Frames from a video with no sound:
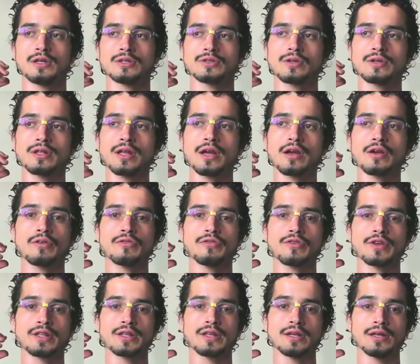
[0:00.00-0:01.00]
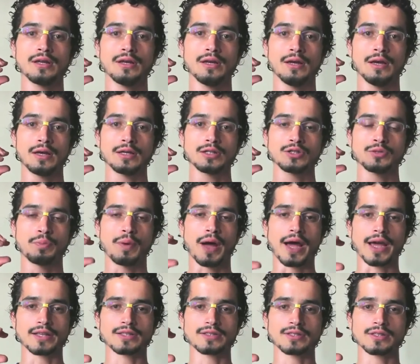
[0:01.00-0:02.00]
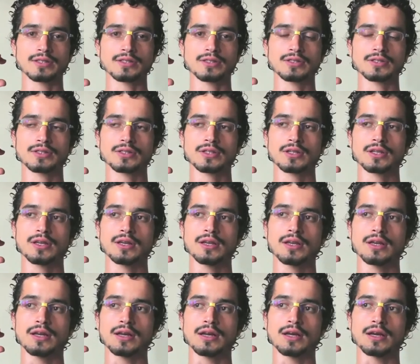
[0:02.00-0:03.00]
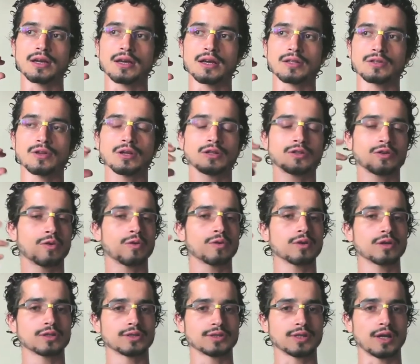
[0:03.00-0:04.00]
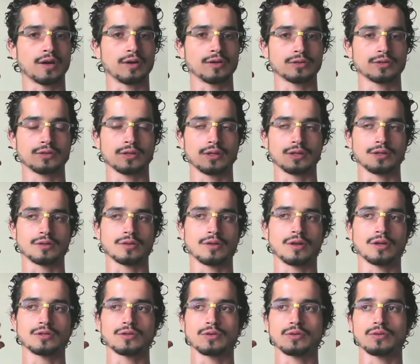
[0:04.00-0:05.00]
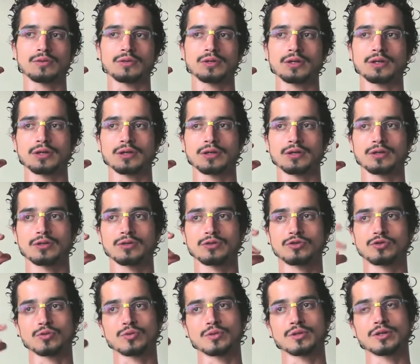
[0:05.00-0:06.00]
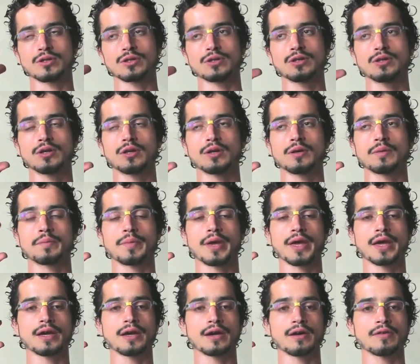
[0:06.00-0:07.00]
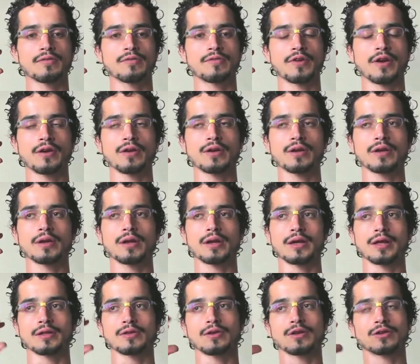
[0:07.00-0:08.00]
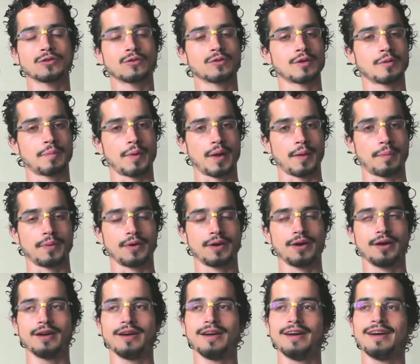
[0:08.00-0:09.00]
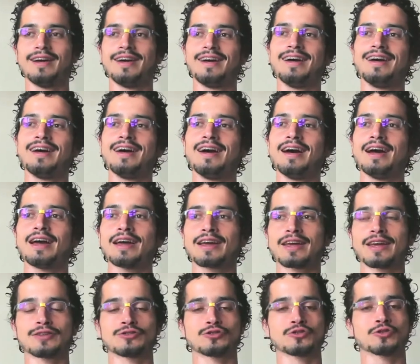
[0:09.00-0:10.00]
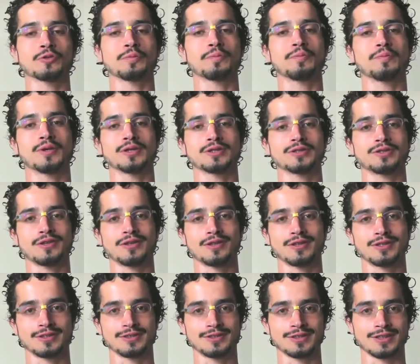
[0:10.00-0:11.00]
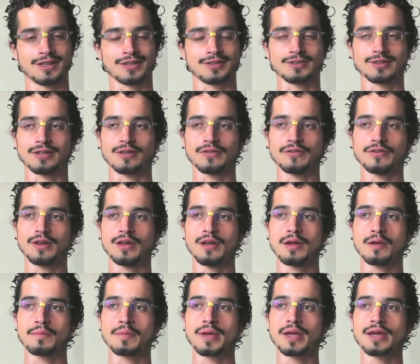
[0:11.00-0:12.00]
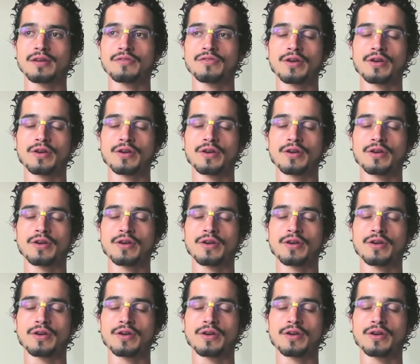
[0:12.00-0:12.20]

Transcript: So in Ayurveda, spices, not only salt and not only sugar, make a very, and not only pepper, ketchup, mustard, and this kind of stuff, make a